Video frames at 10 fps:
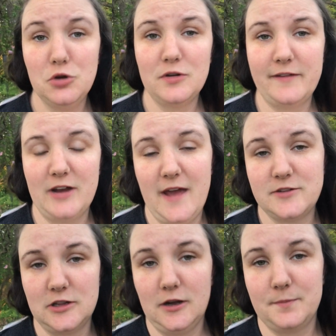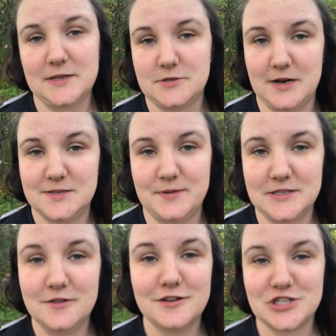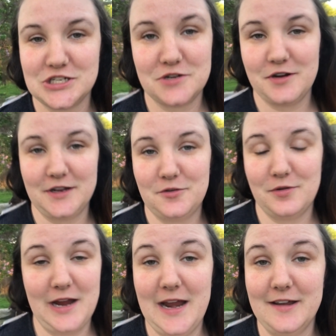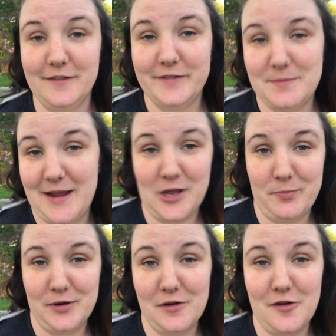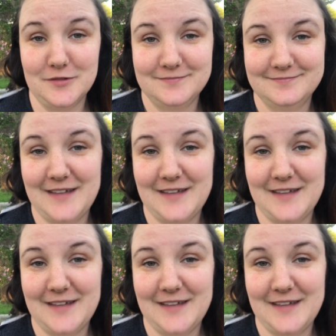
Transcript: don't even have to look up these recipes. You could just get creative and make up your own.